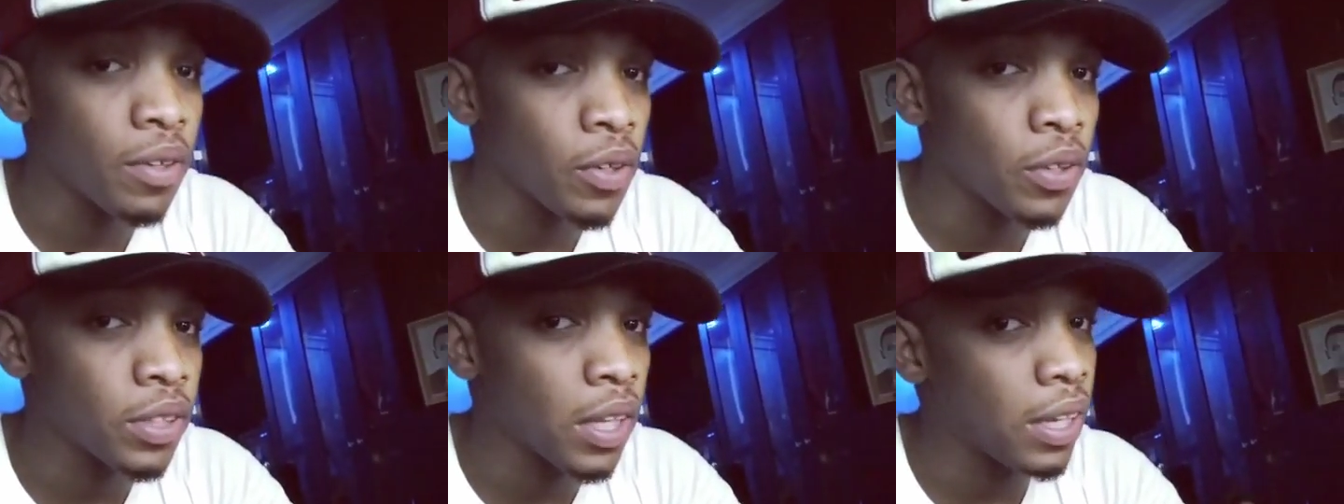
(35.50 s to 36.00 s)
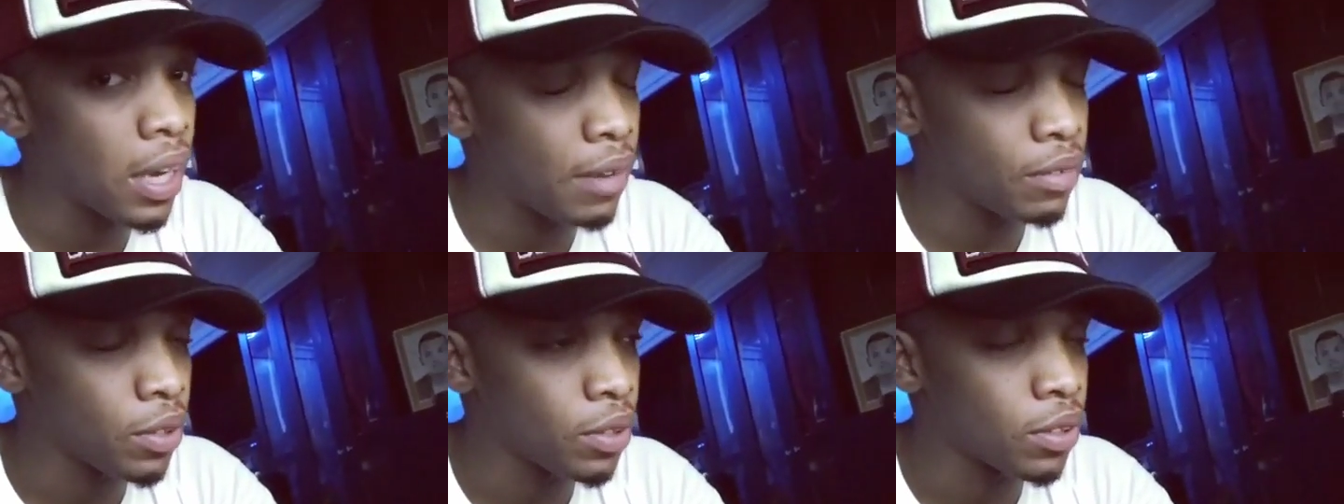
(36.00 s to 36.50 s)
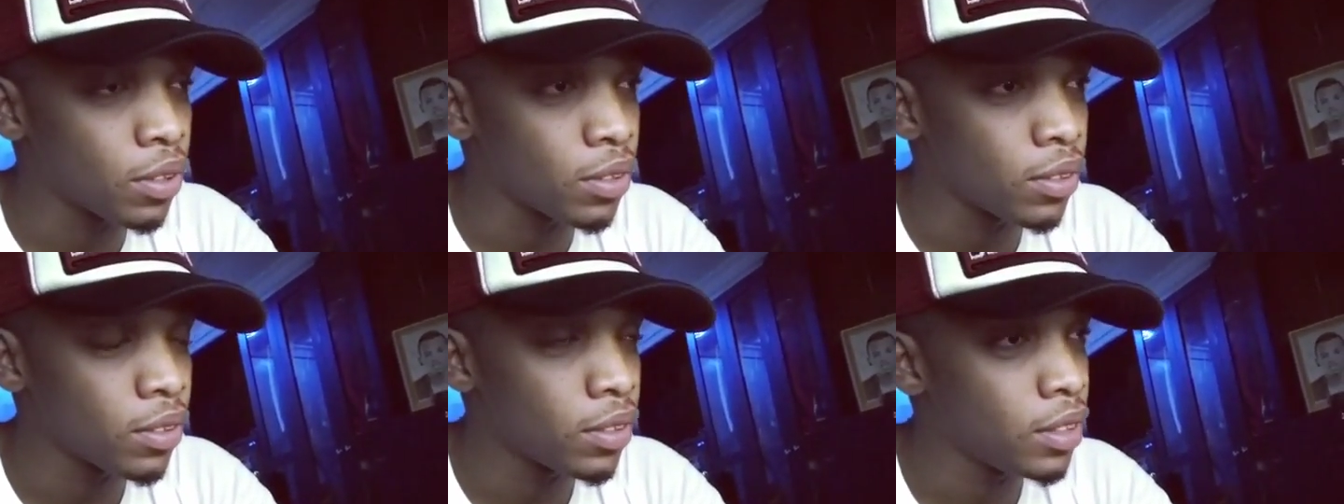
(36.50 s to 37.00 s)
it goes down, life goes
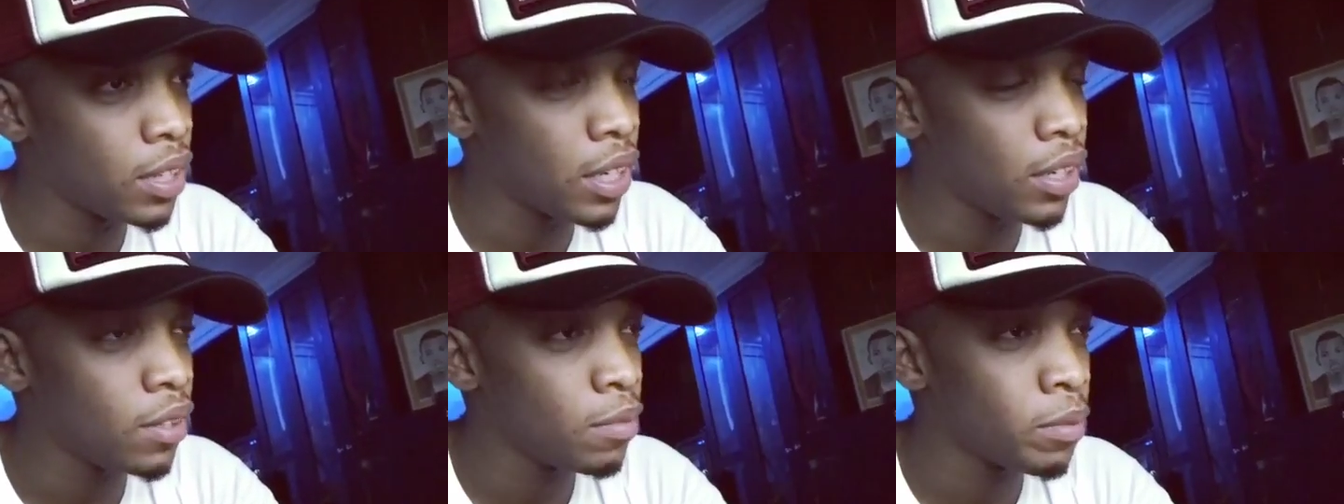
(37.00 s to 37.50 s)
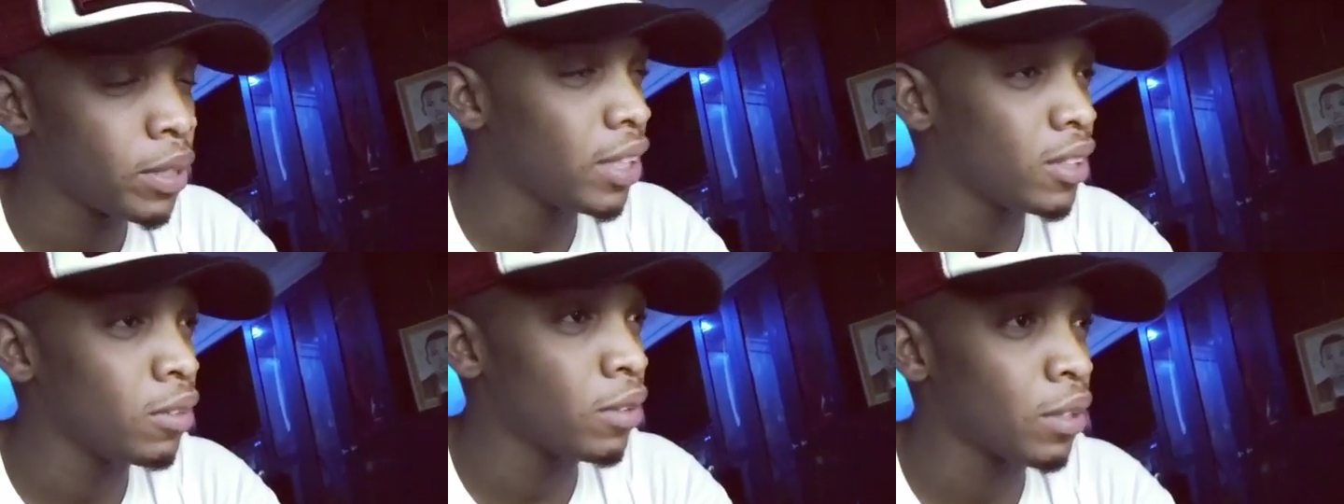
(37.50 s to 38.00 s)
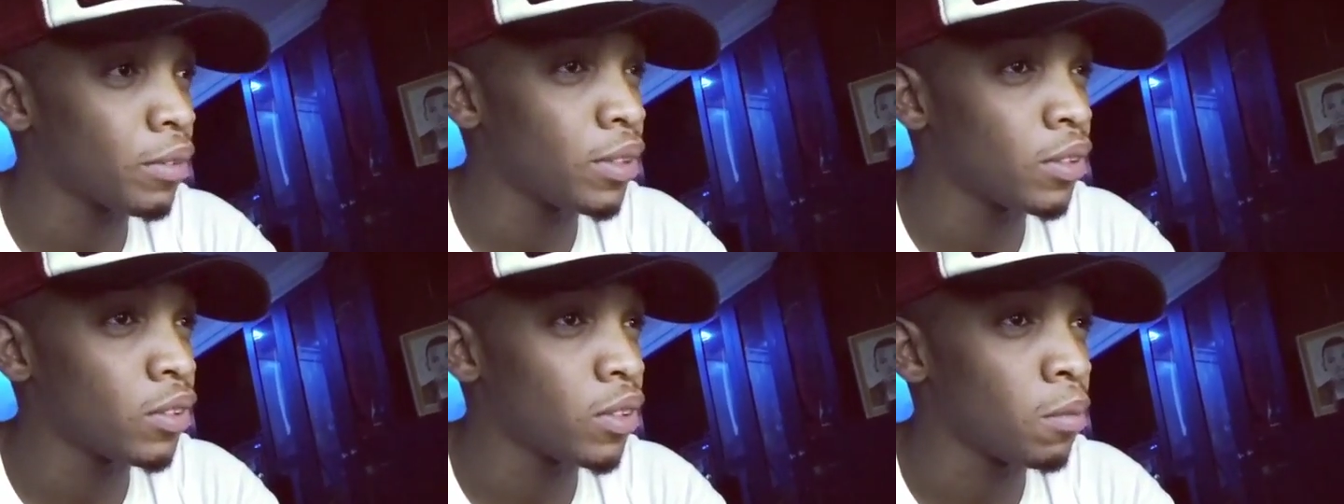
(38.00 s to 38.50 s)
on, yeah? But that's not what I
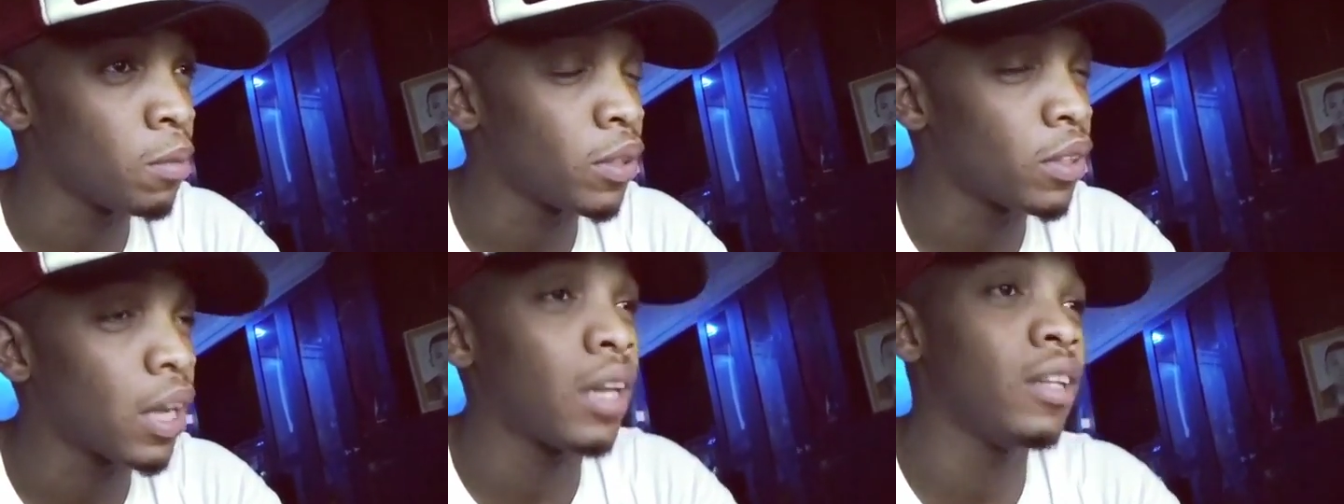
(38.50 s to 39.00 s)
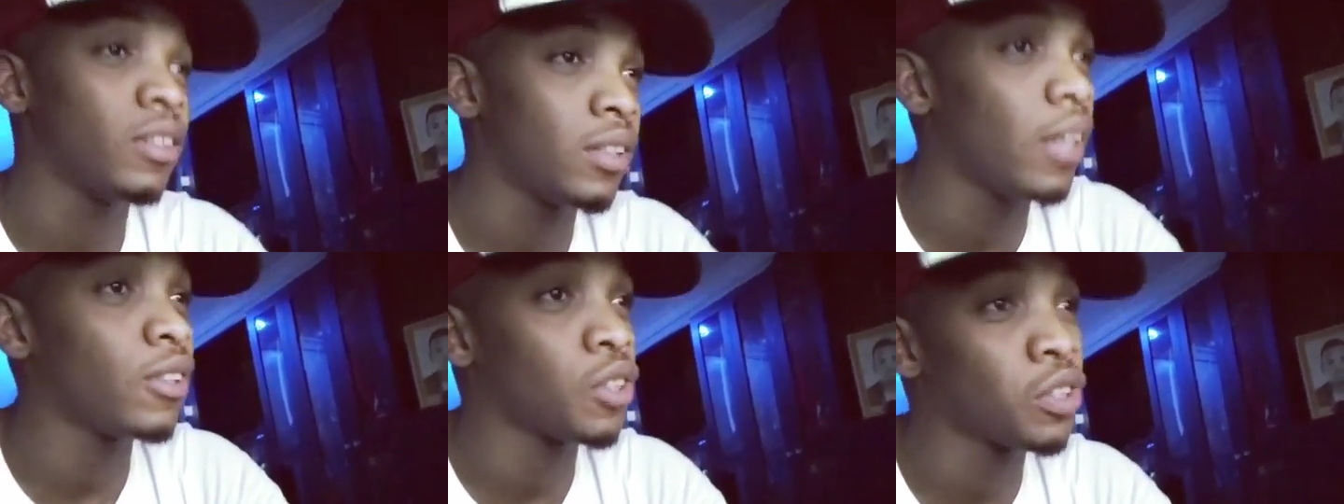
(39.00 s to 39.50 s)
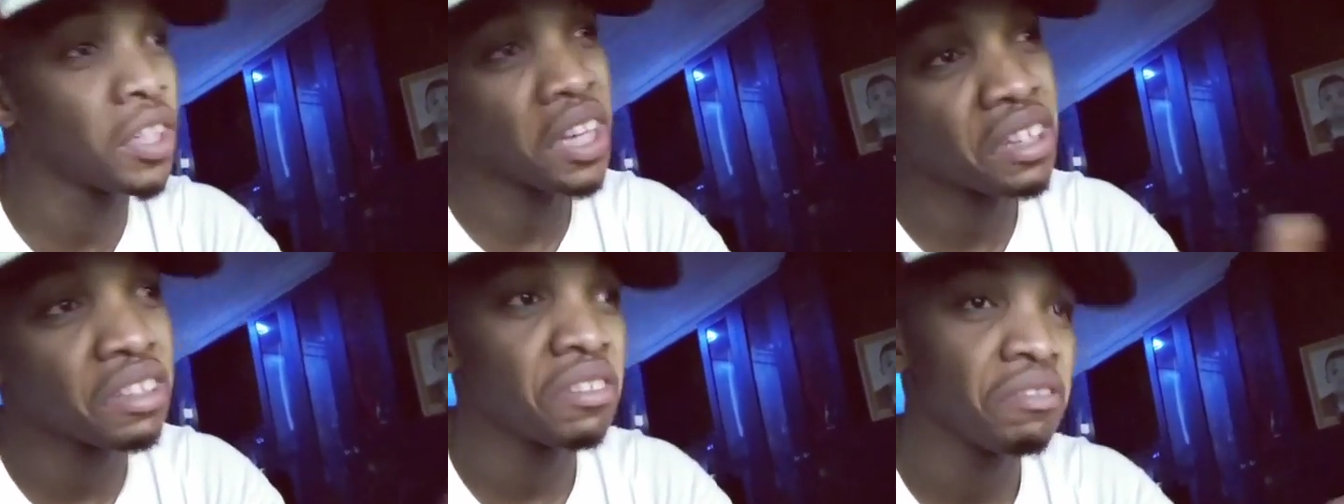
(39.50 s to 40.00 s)
wanted to say, but at least that's just like,